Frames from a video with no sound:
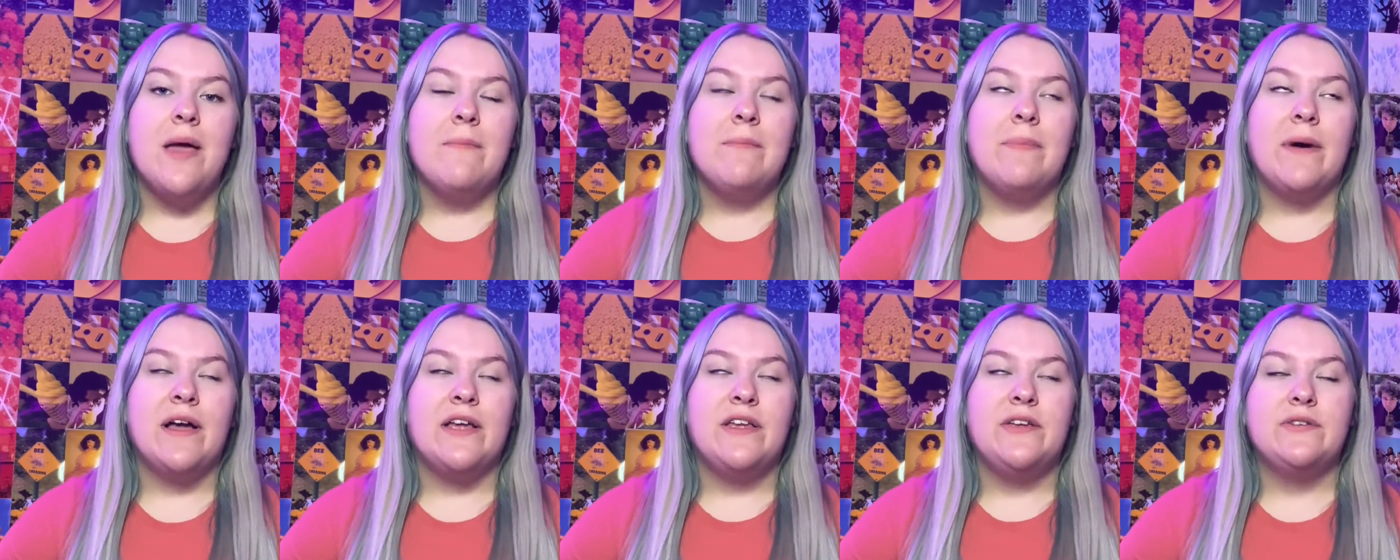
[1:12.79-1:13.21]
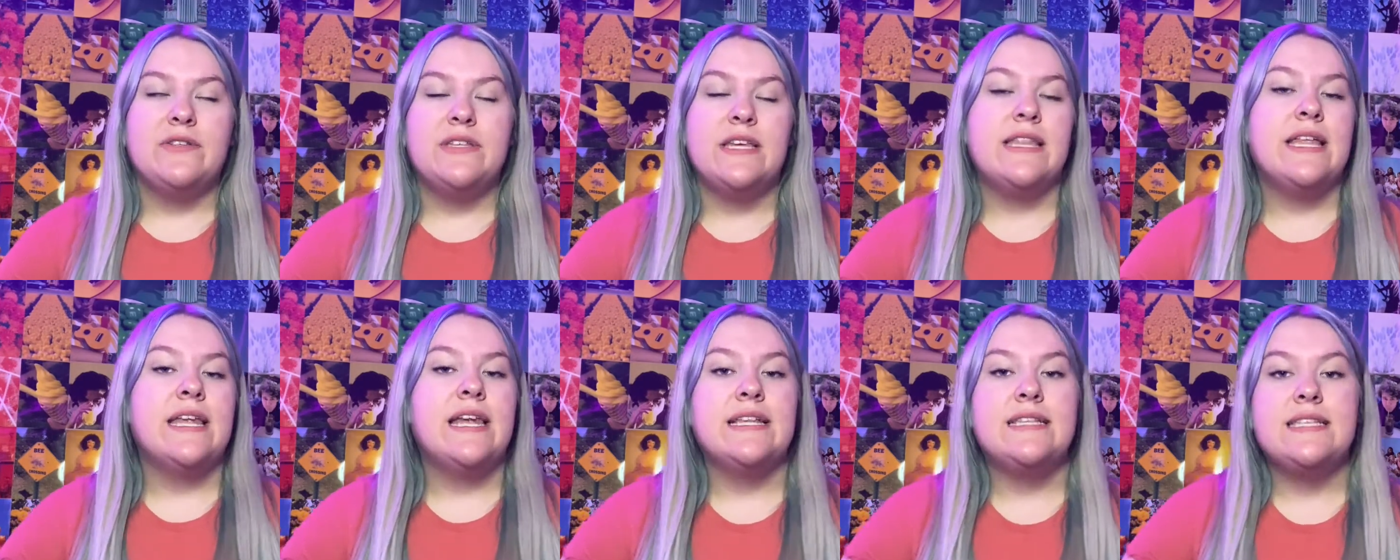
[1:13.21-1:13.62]
but you see
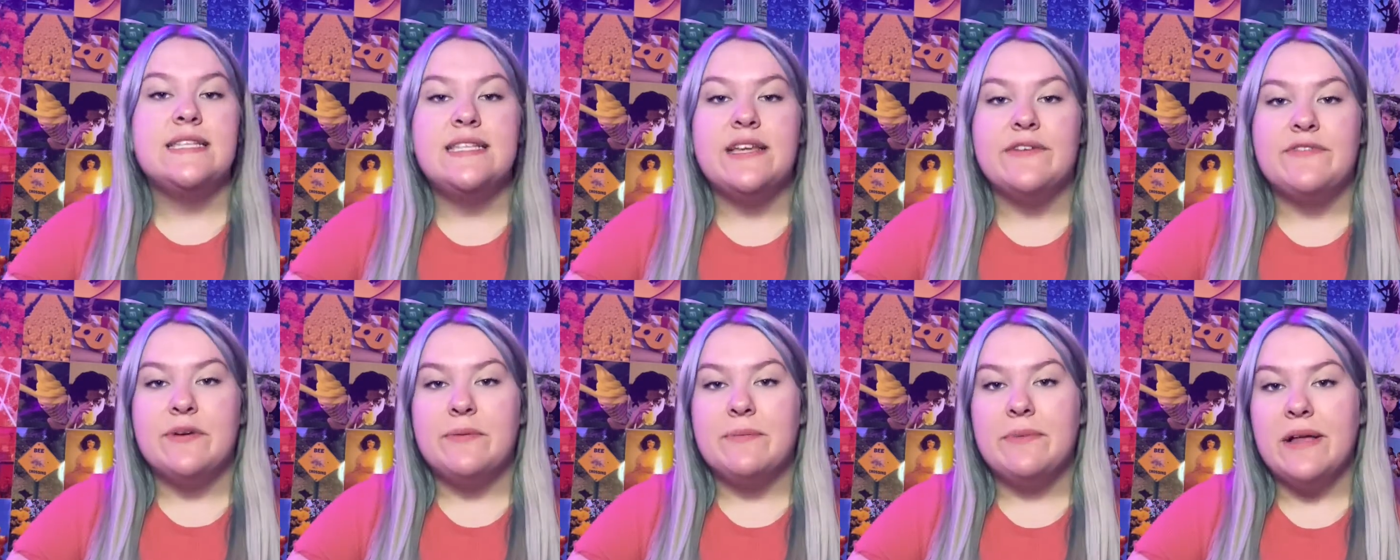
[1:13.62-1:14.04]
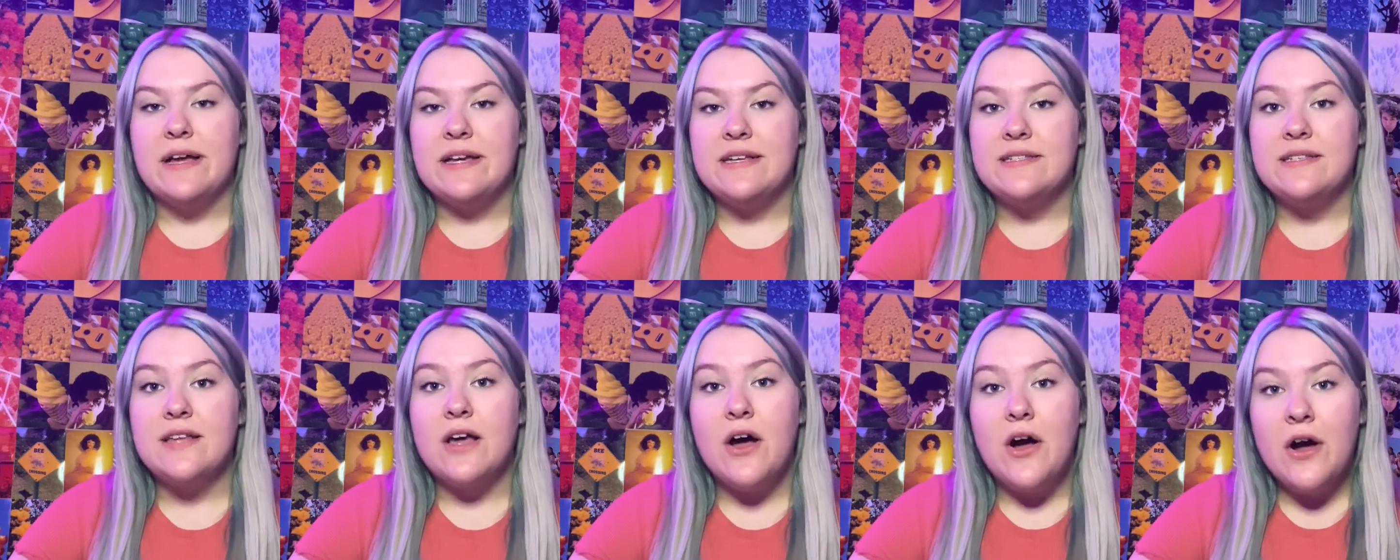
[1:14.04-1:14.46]
that it's a different
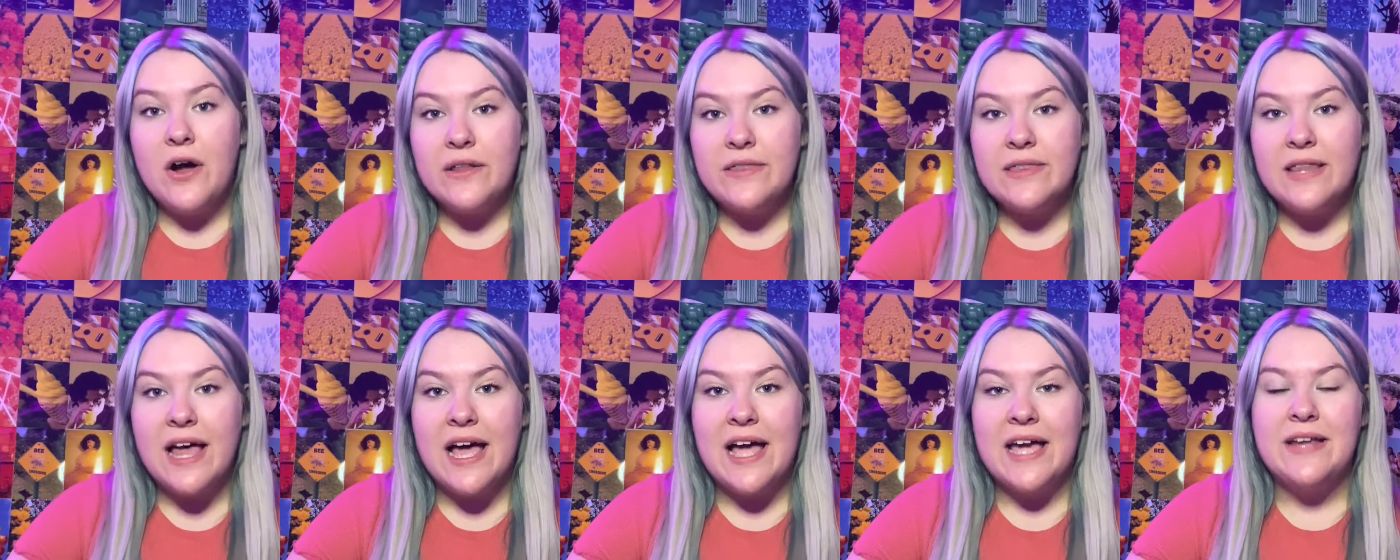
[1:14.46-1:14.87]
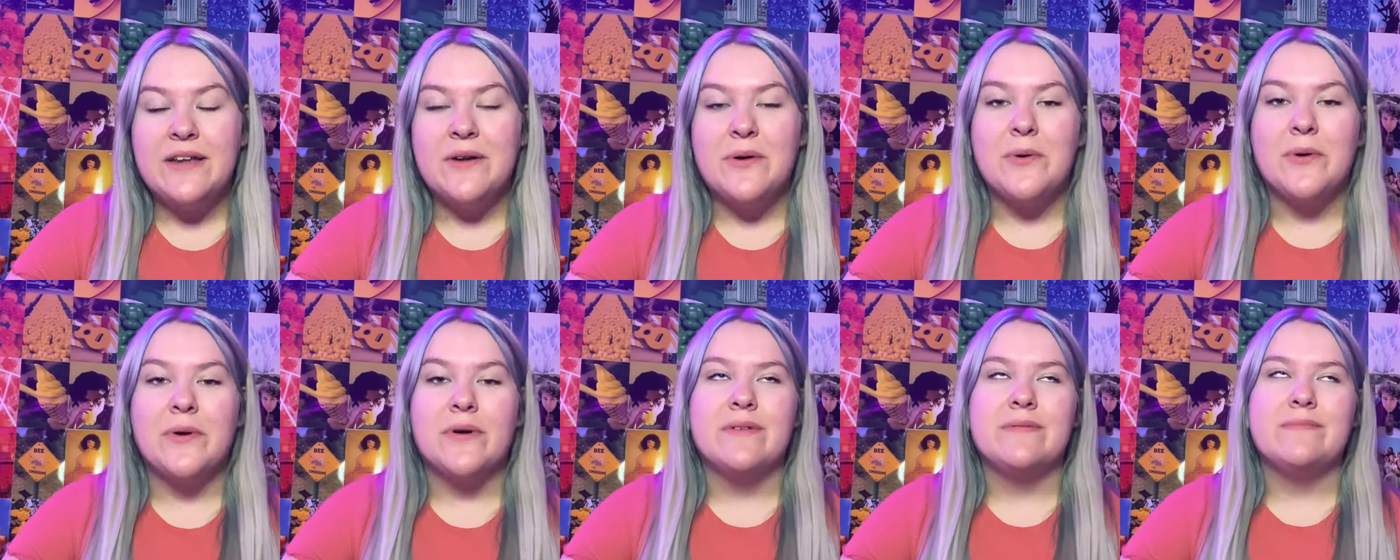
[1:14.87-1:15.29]
price online,
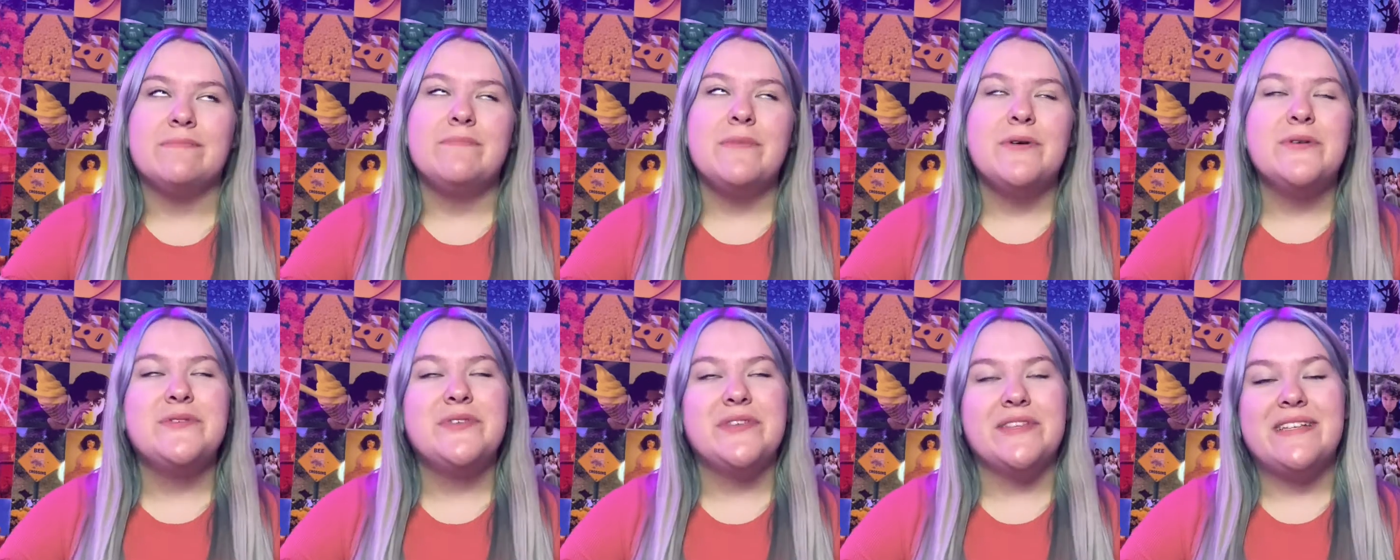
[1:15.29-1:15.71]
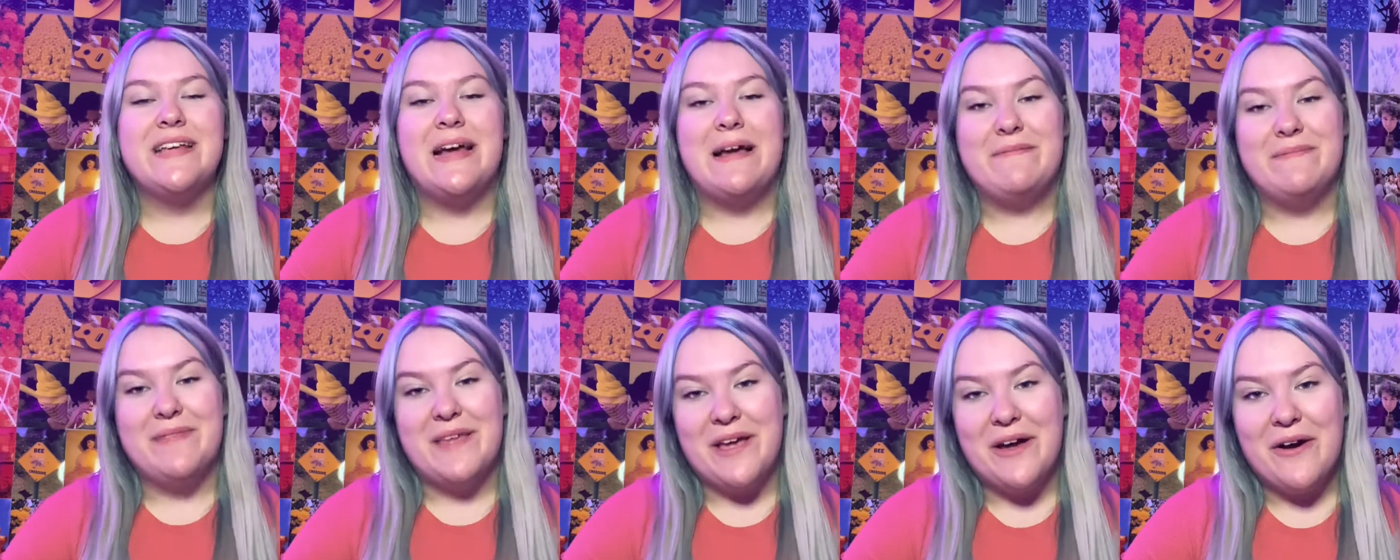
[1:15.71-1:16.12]
or most of the
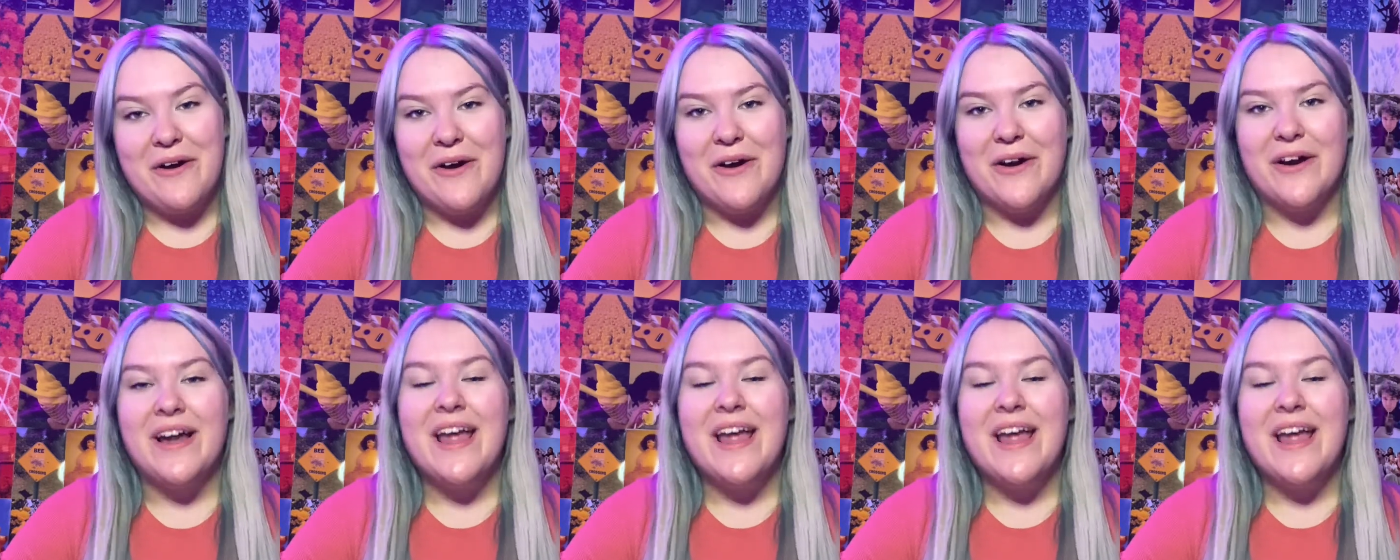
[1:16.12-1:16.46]
time they are,